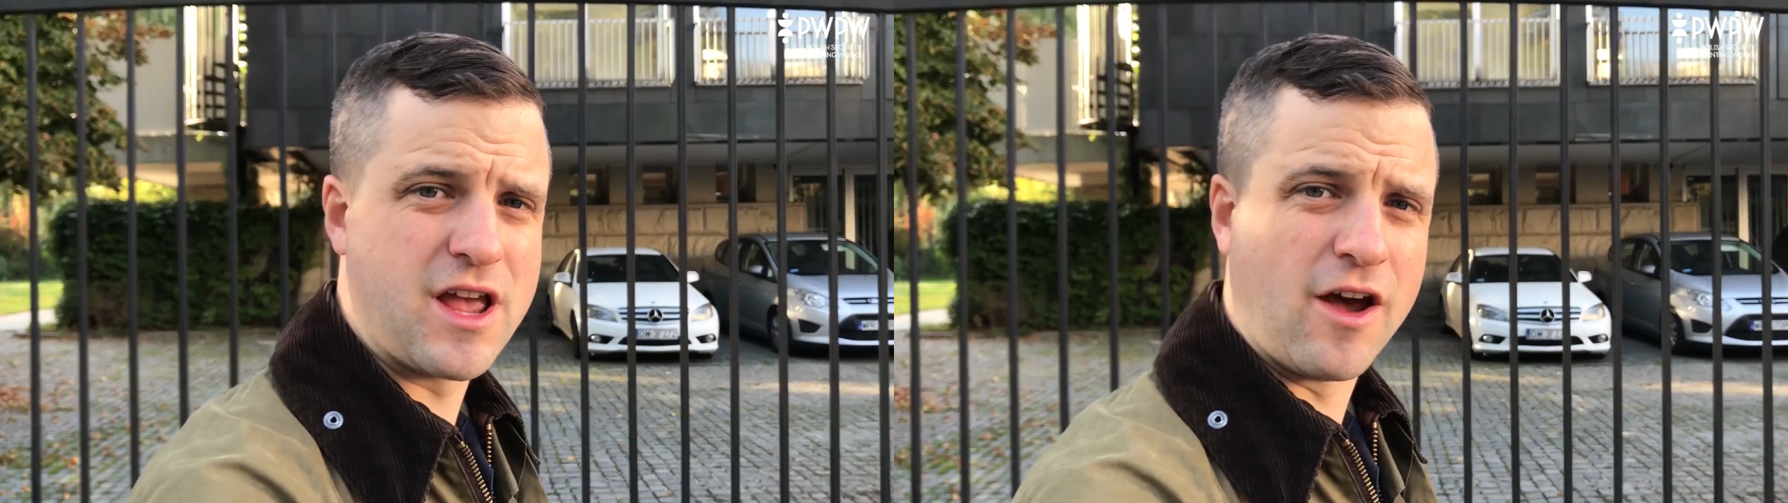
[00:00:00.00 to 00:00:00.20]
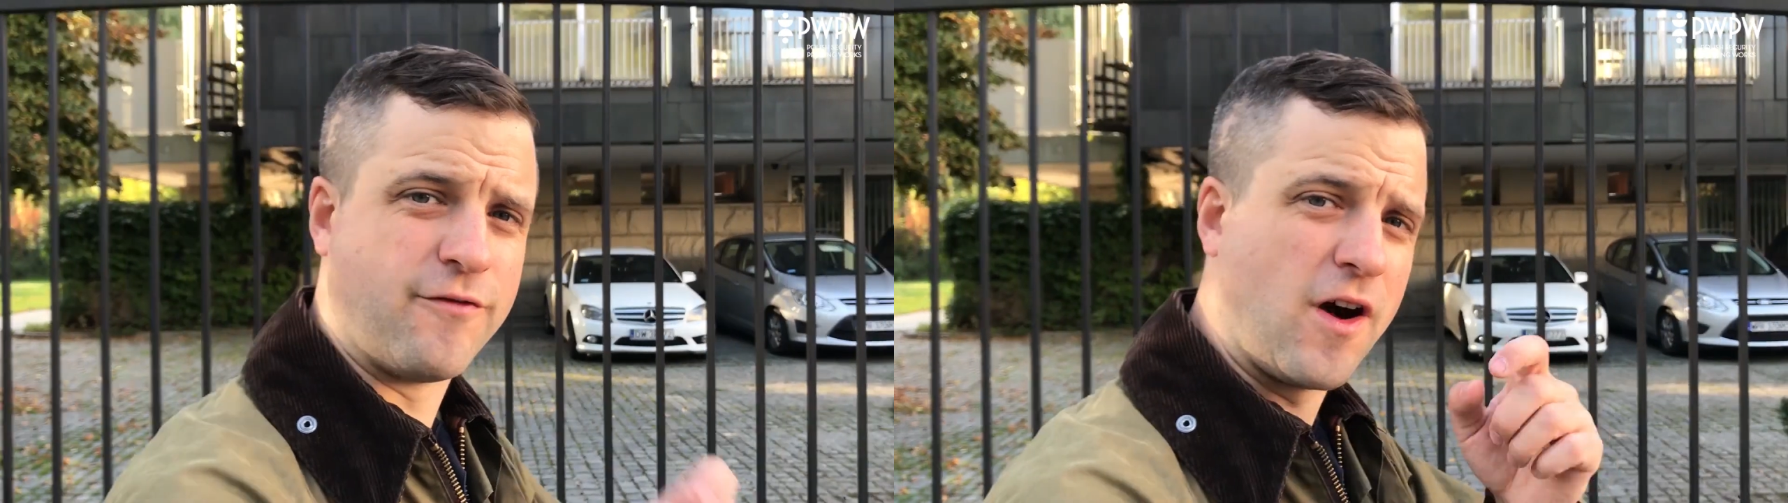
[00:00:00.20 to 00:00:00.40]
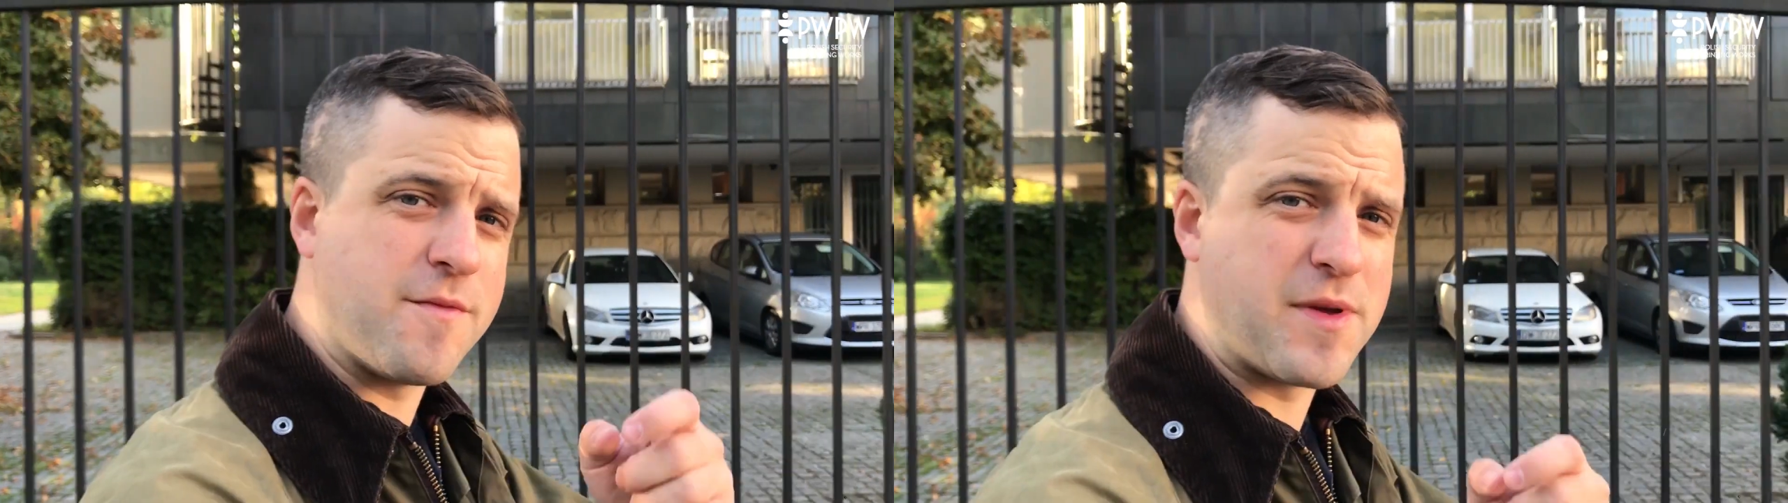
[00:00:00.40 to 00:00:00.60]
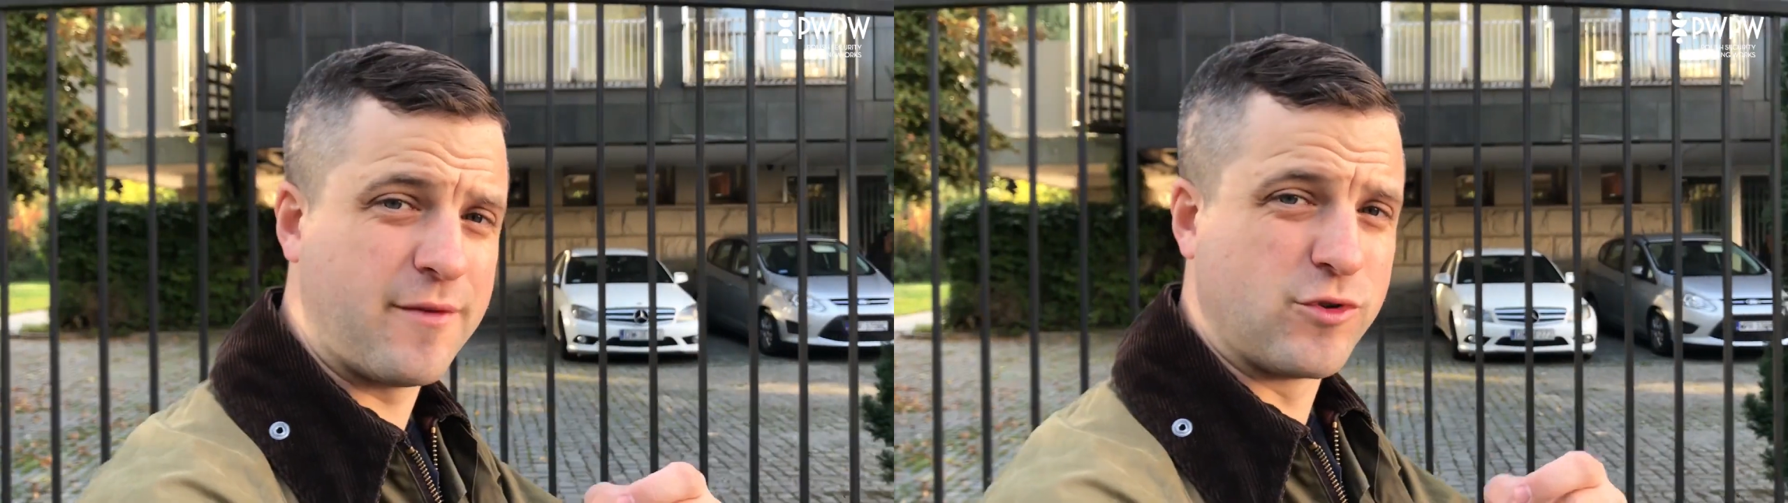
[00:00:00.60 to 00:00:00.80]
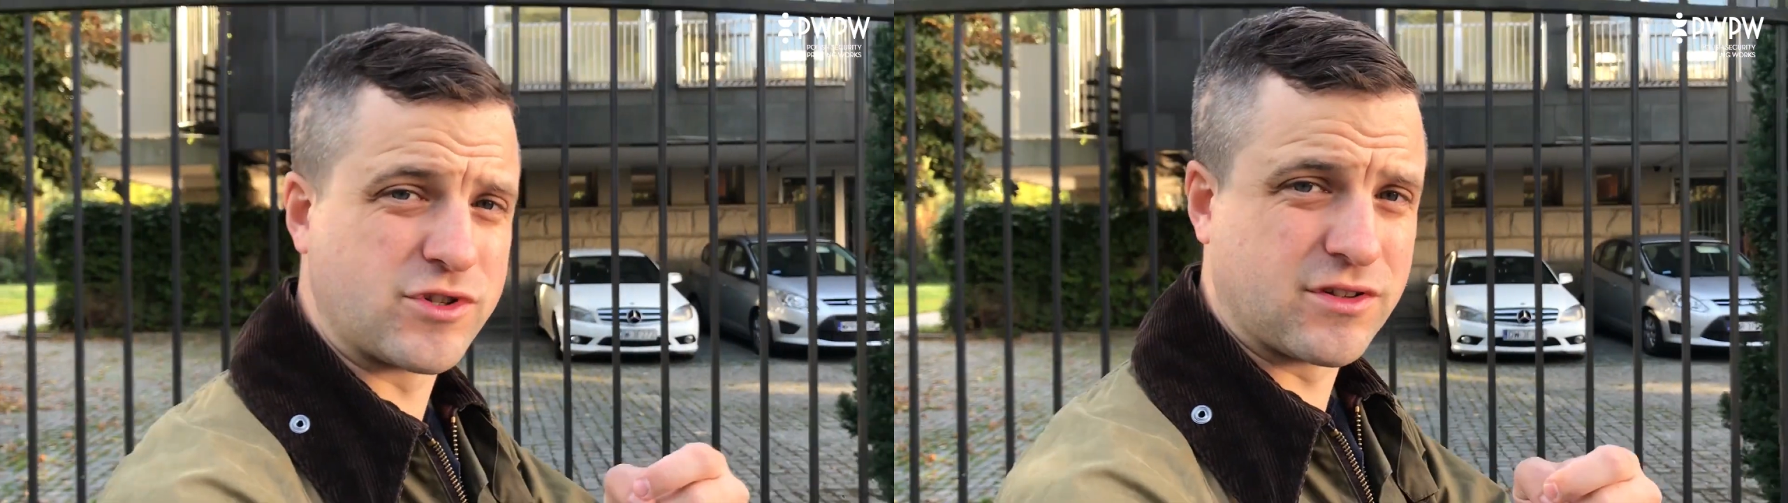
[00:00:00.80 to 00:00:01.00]
at 5
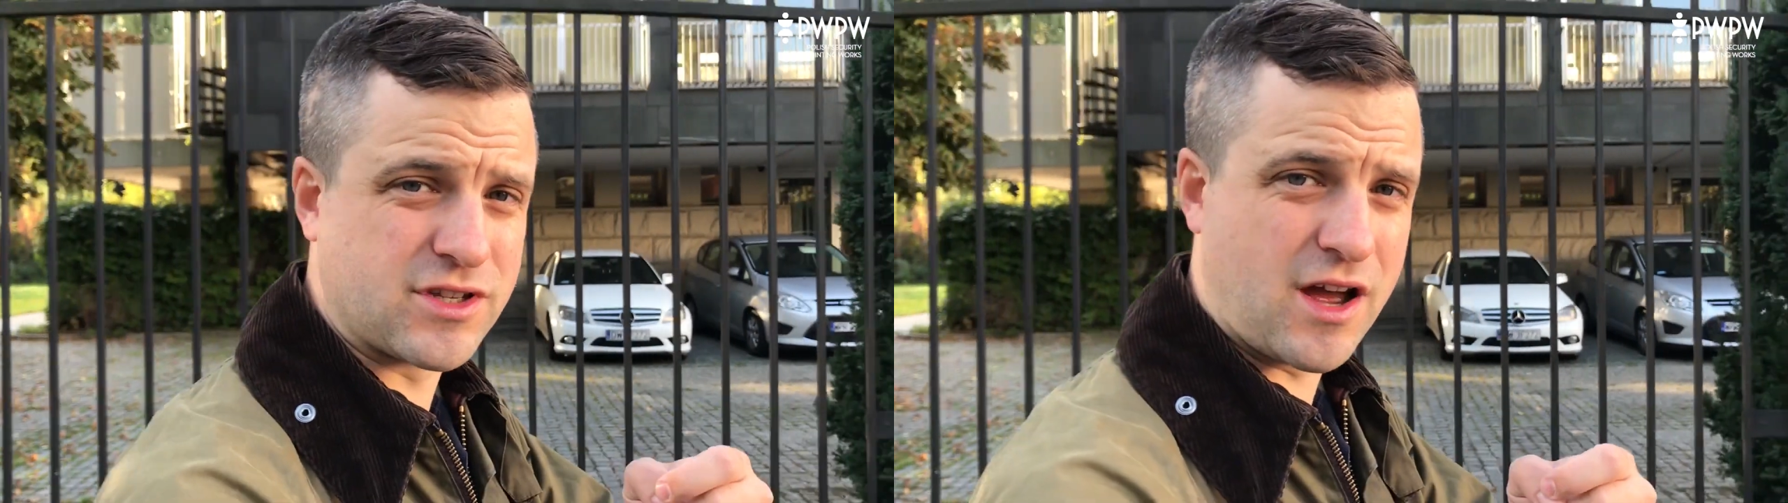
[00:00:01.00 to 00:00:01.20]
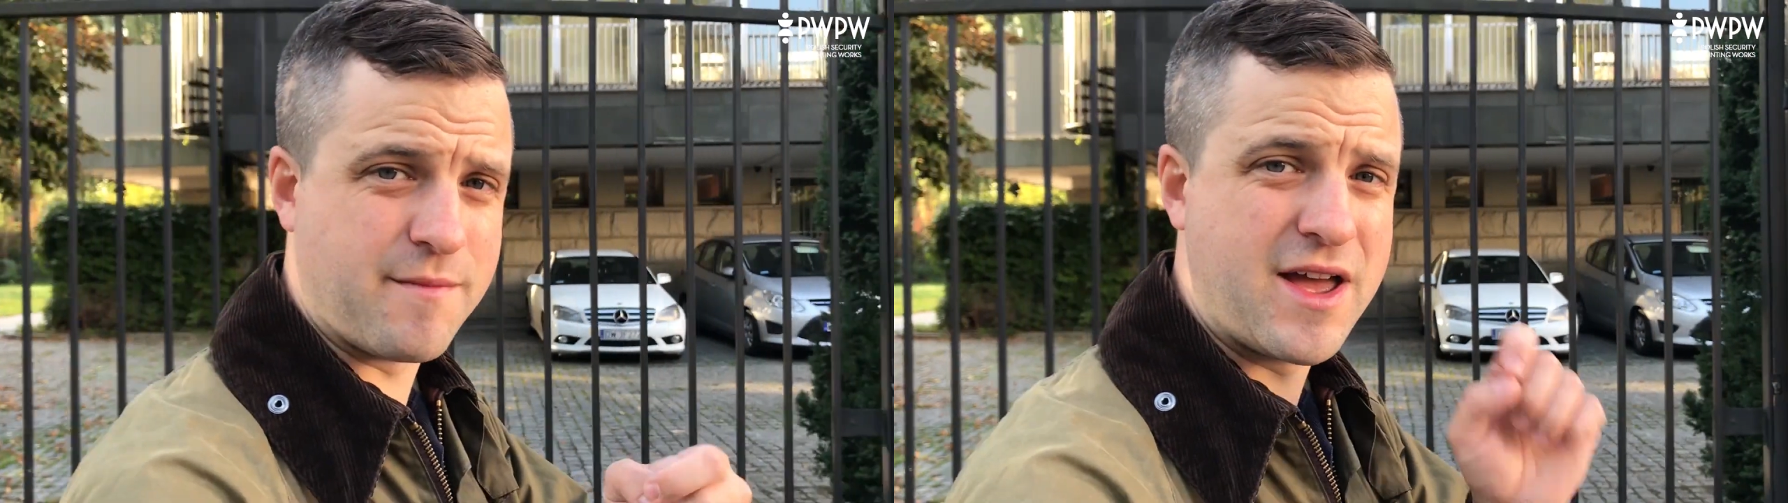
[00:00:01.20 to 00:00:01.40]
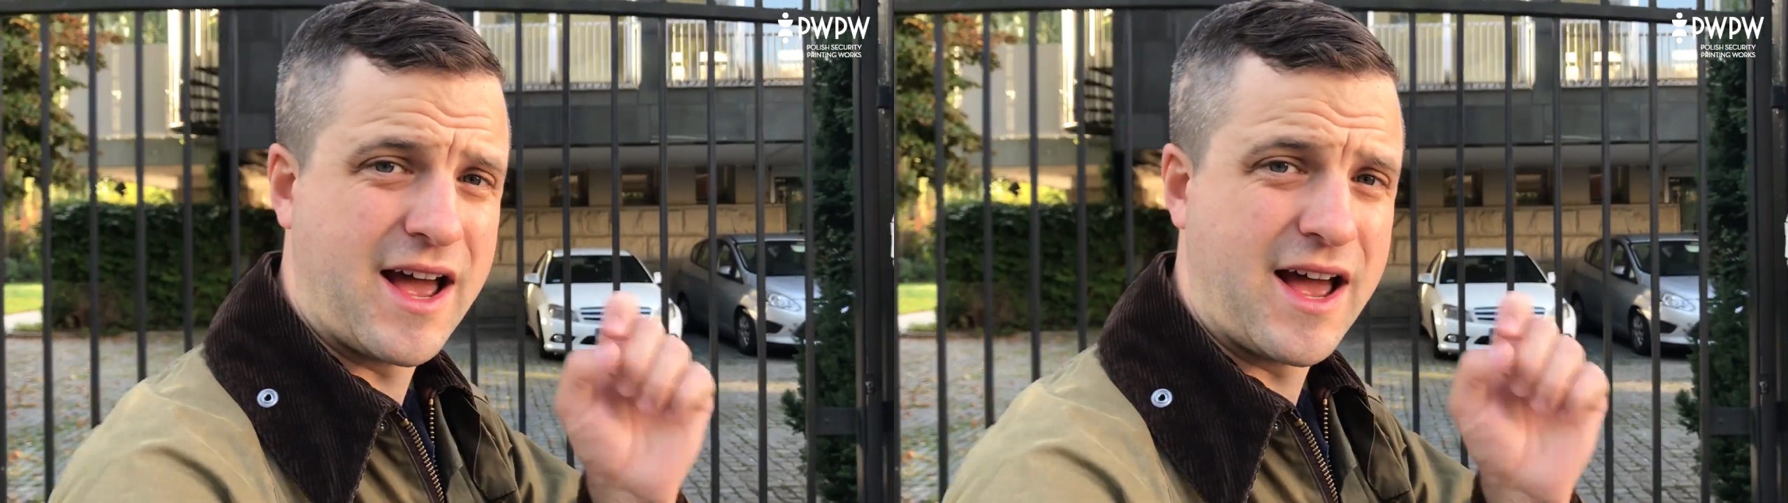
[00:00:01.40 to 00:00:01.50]
pm Warsaw time,